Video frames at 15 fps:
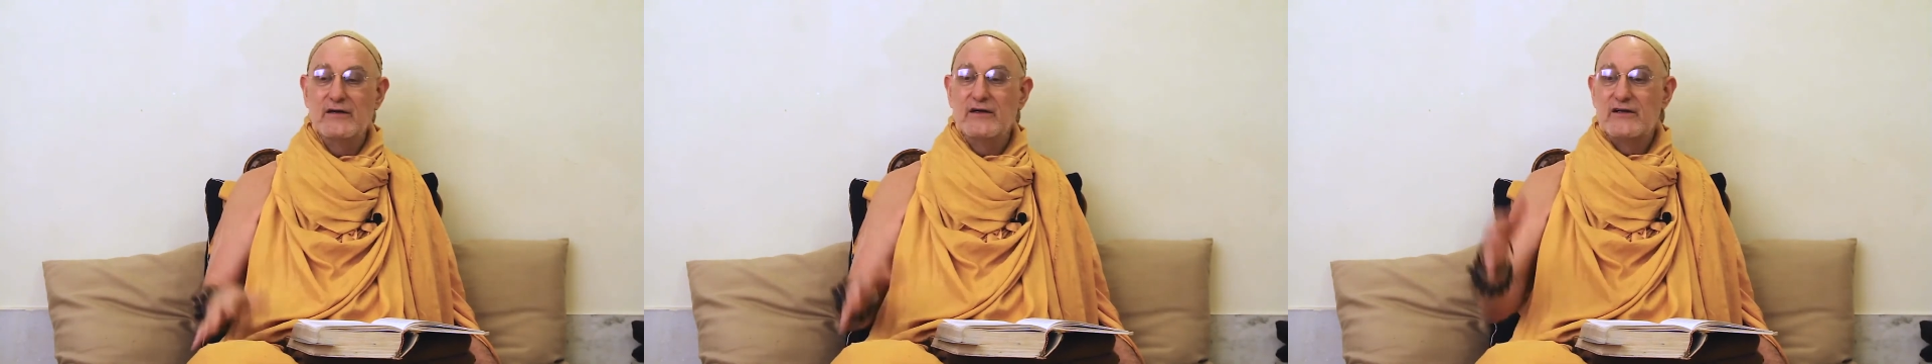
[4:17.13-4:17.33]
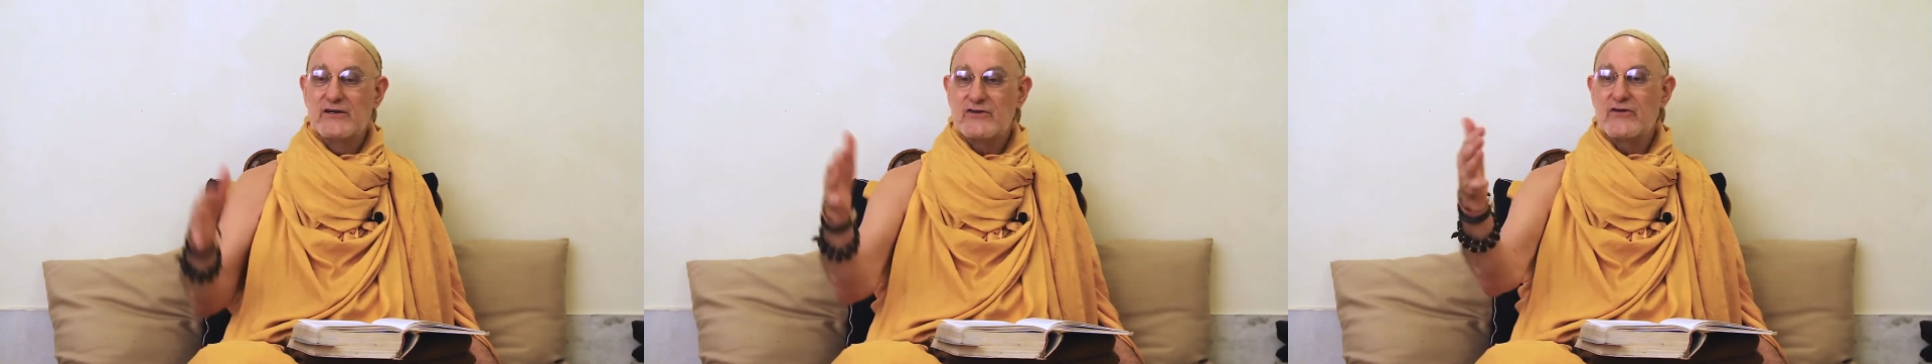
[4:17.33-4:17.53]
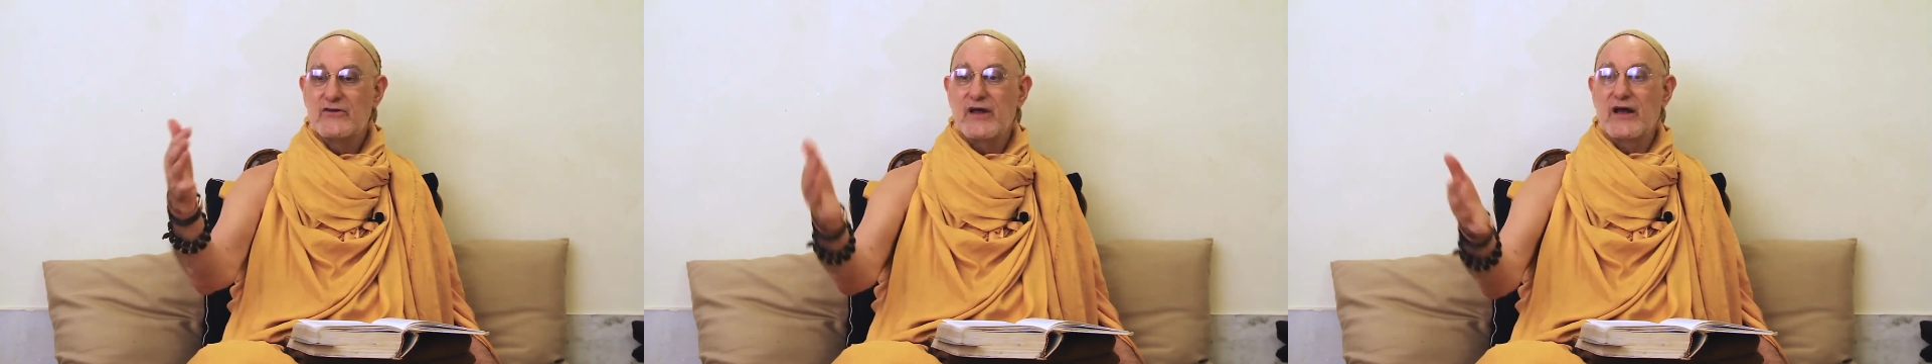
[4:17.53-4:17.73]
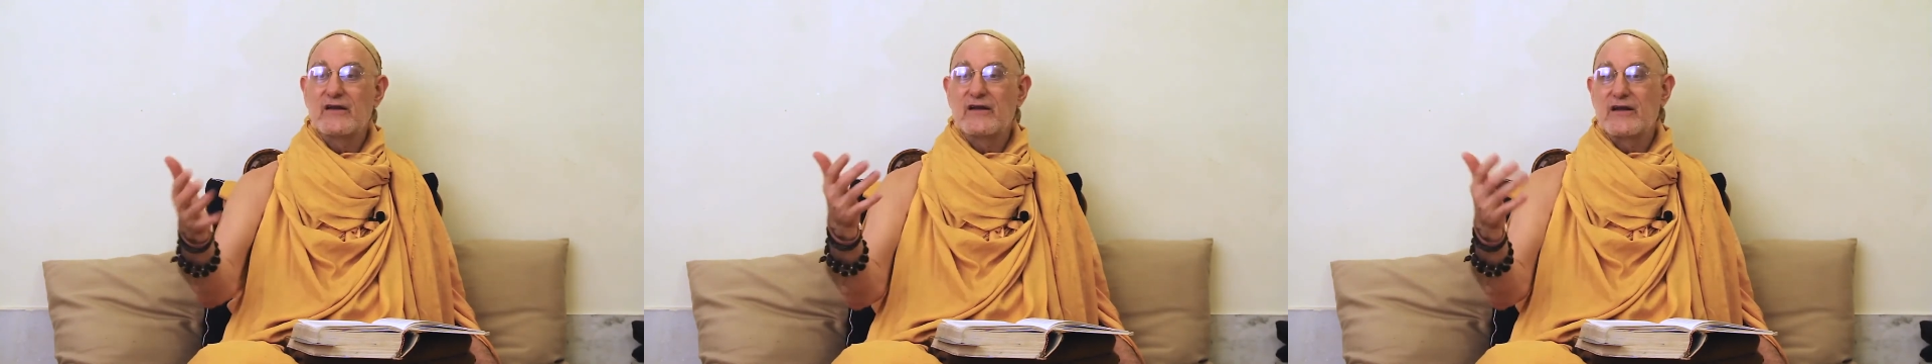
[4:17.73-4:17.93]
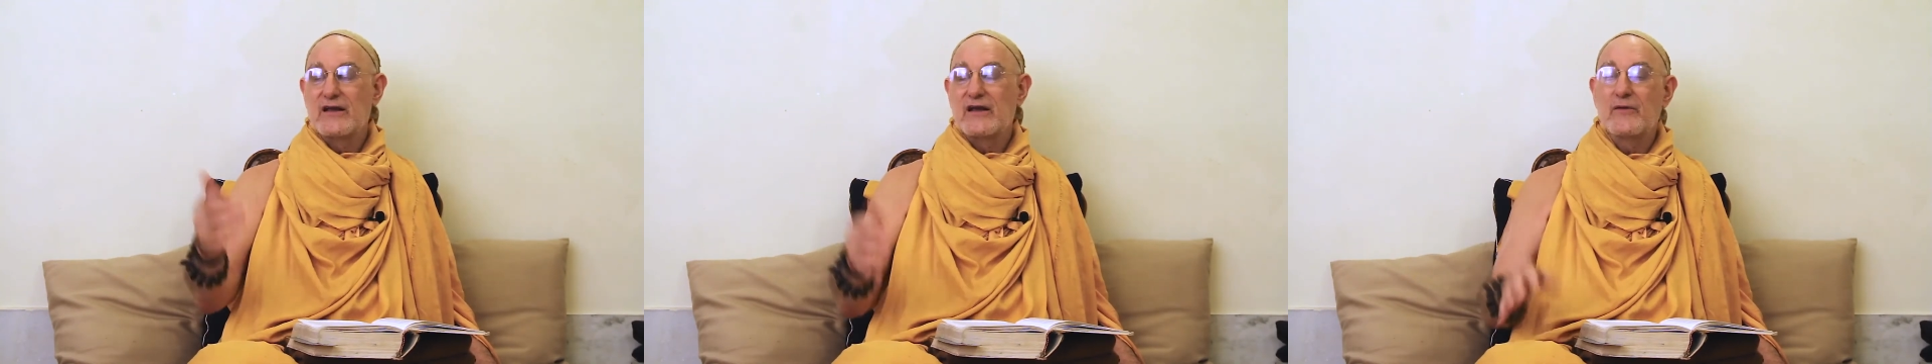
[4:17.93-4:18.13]
So then
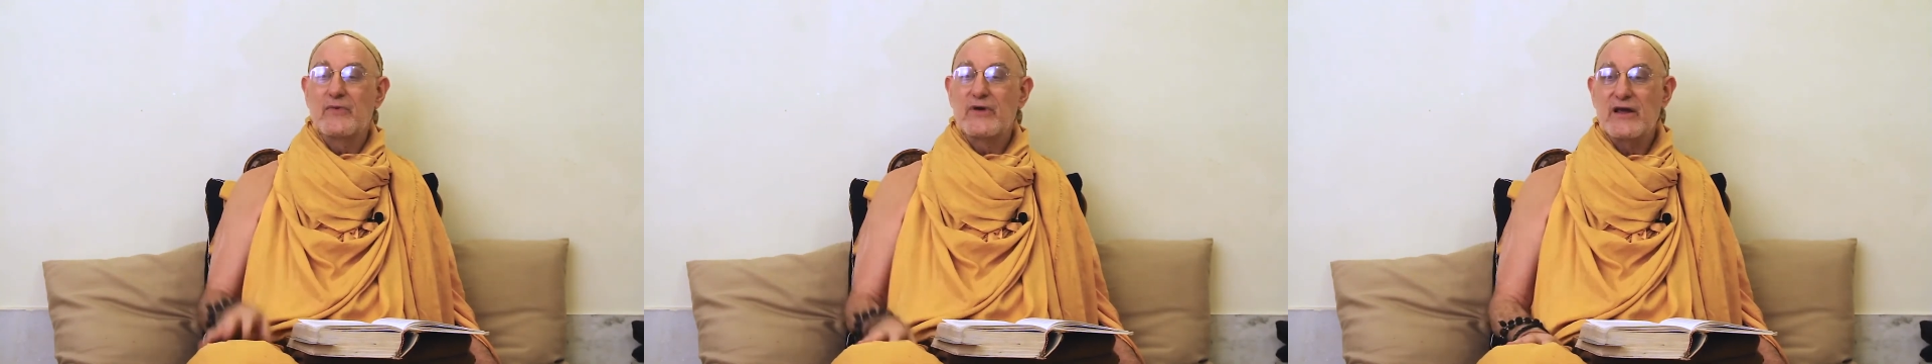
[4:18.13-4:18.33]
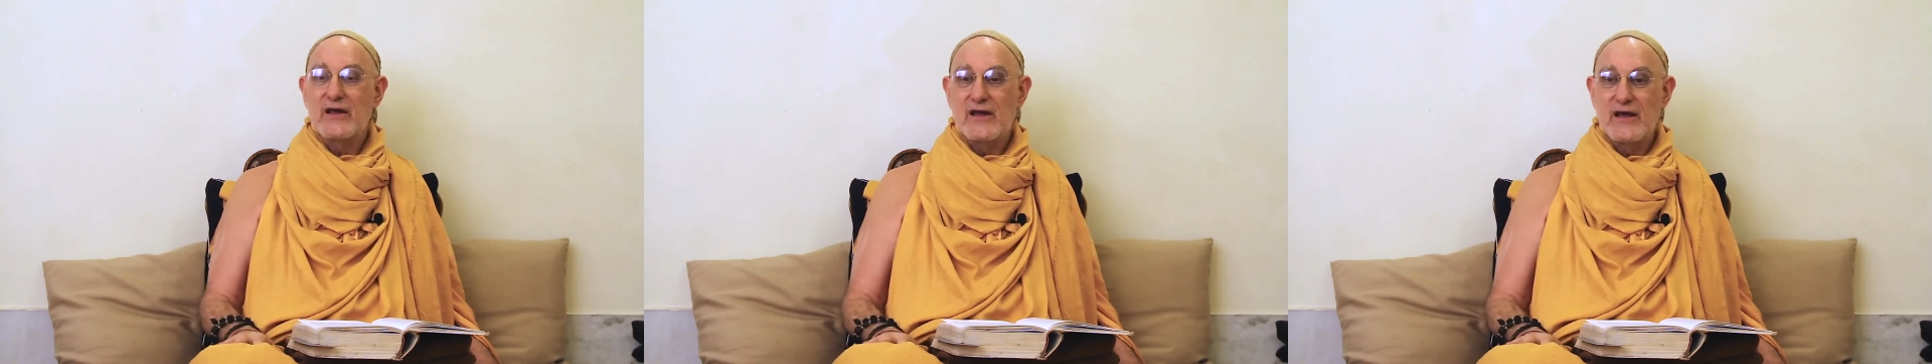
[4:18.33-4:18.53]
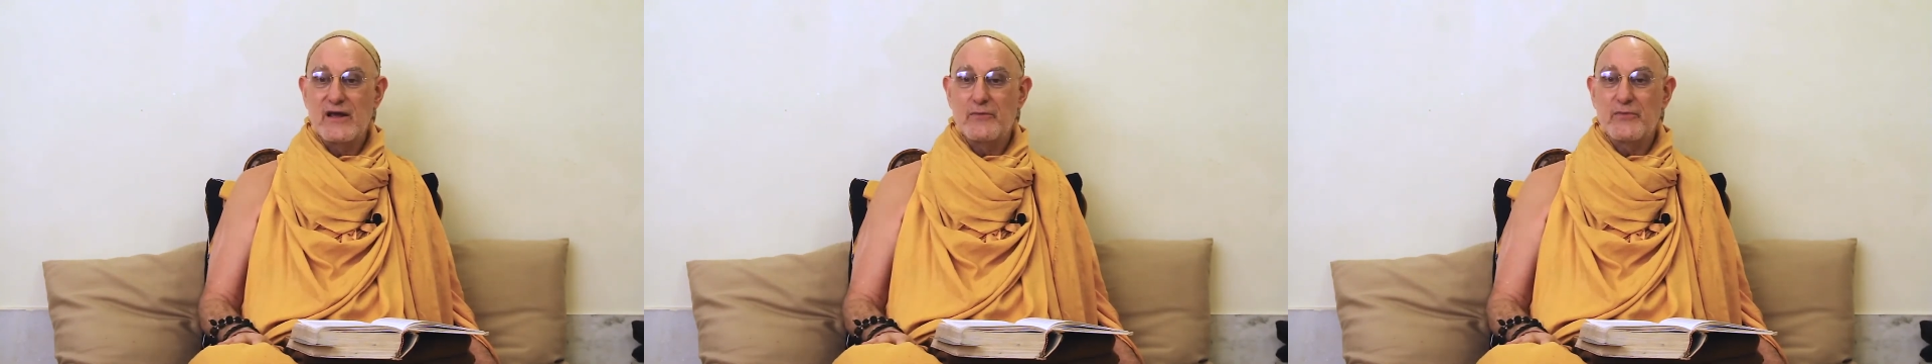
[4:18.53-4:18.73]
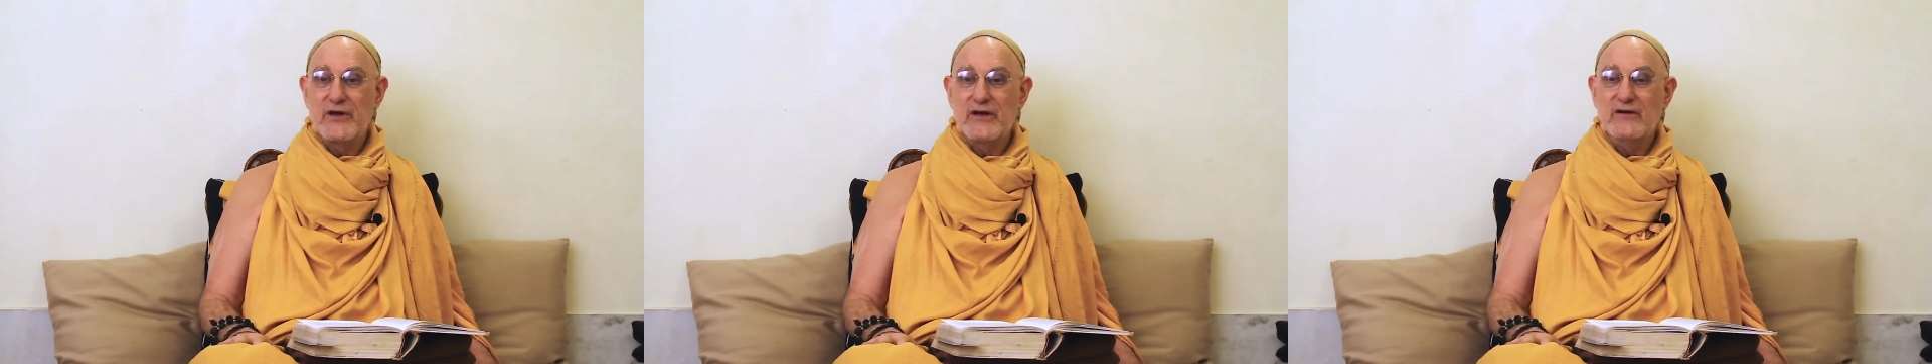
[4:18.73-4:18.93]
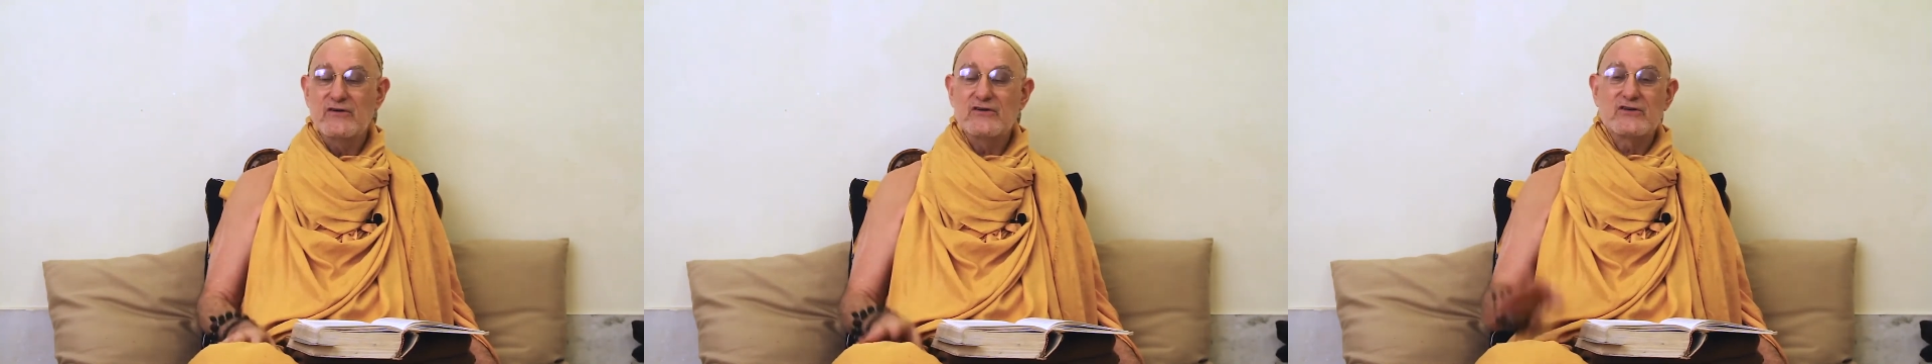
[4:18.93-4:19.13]
he
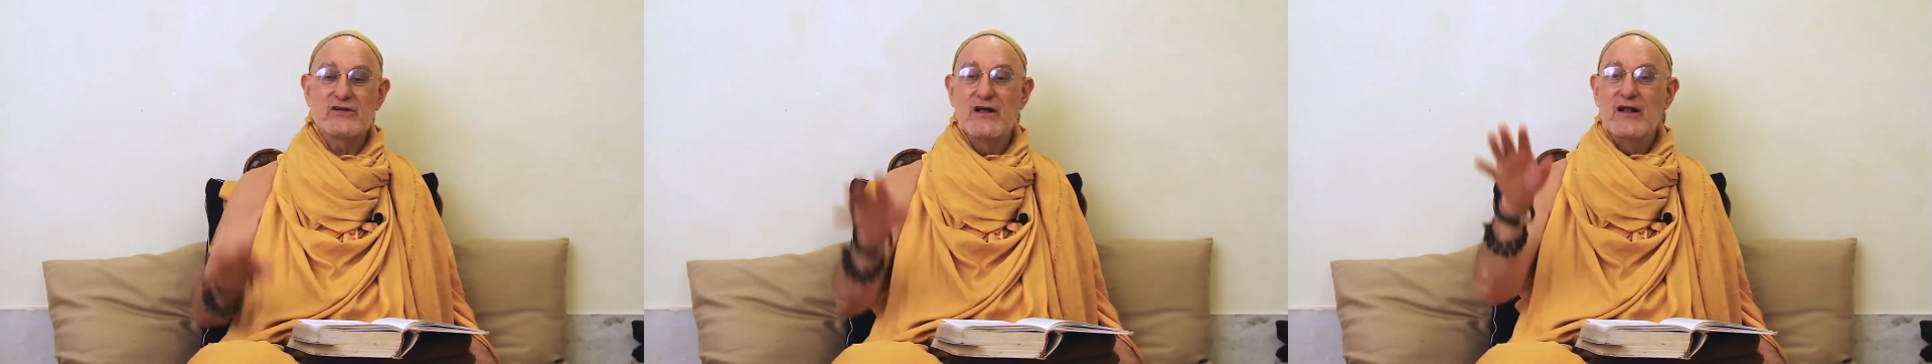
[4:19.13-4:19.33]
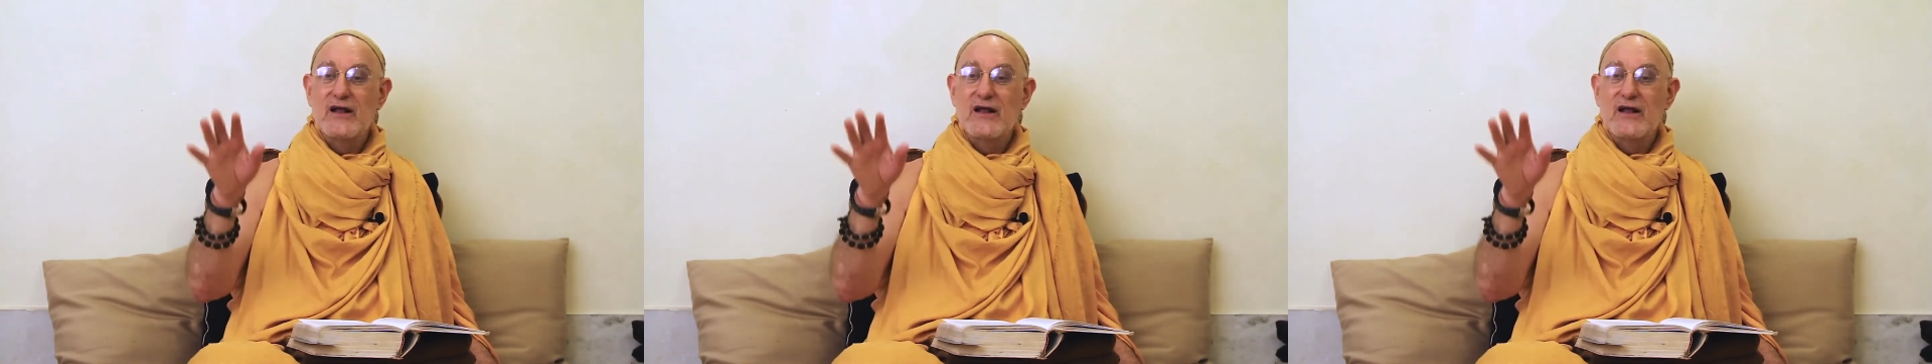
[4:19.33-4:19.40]
appears,